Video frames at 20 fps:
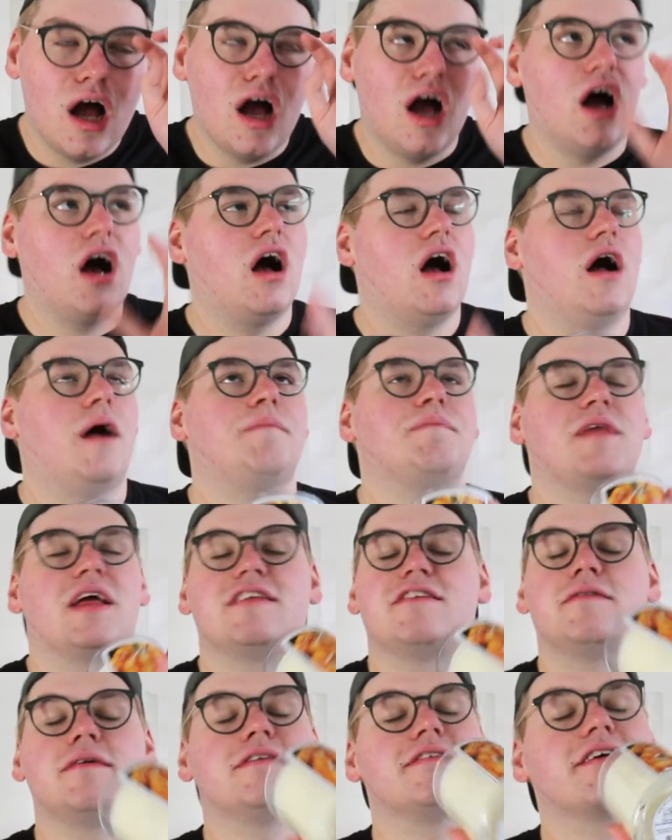Ah,
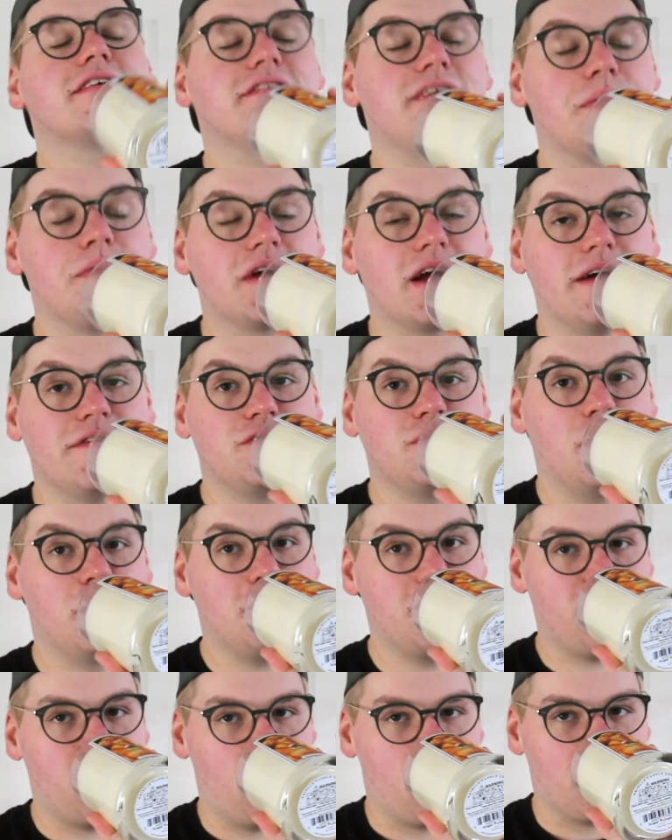it smells like something I've
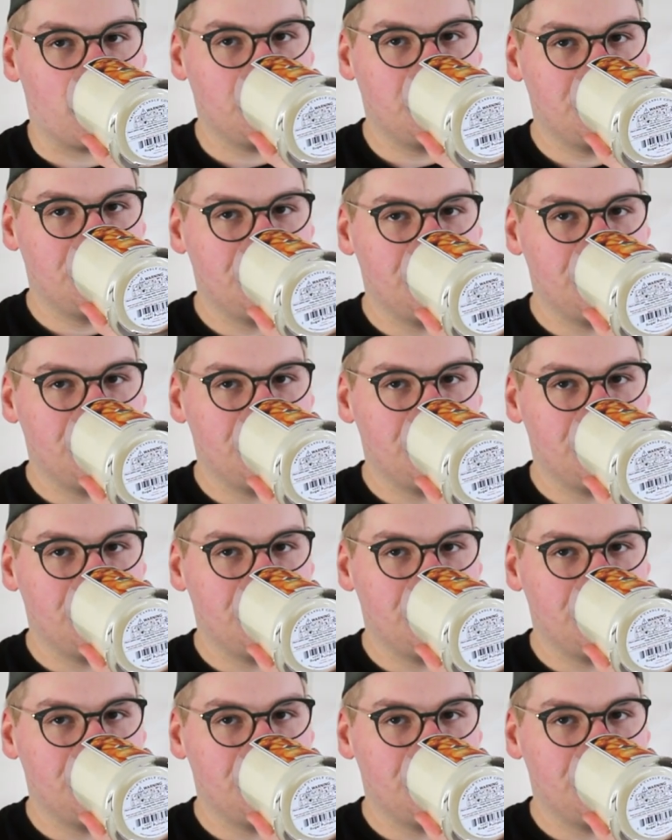smelled before.